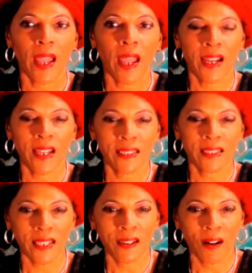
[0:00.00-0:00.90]
And I
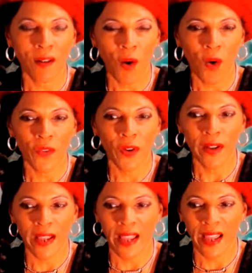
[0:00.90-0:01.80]
did go
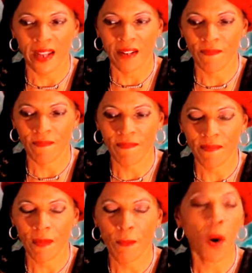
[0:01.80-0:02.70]
over in
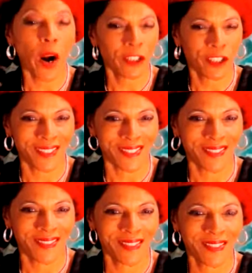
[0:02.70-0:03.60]
part two,
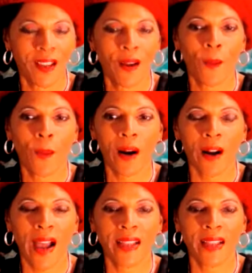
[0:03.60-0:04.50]
where
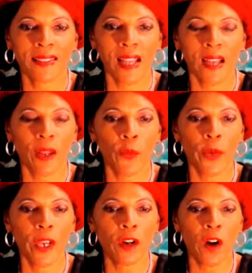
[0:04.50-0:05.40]
I said
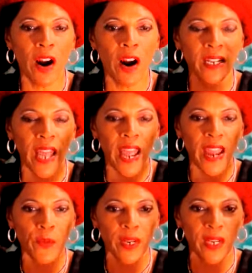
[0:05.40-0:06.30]
regarding
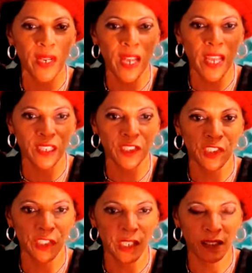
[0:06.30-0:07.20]
a
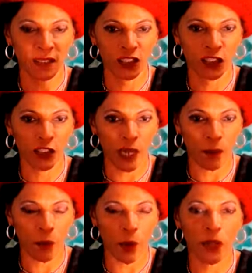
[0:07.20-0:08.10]
relationship
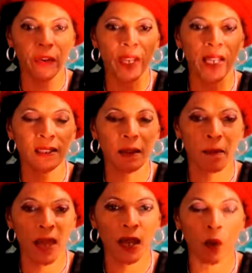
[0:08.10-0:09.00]
where there is a
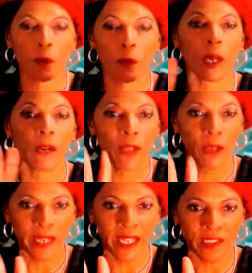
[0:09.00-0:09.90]
man, woman, whatever your
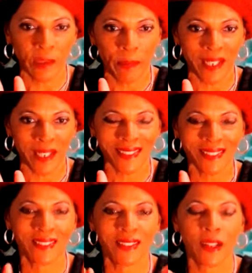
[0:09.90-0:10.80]
relationship is,
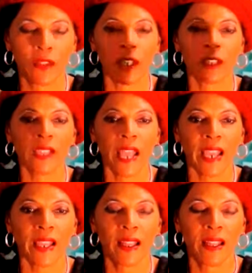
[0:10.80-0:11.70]
there's
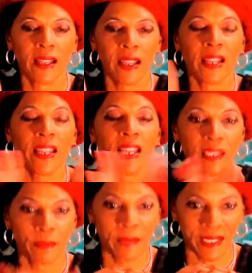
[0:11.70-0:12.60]
a an
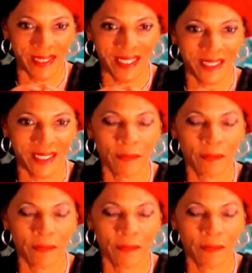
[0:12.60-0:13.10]
intimacy.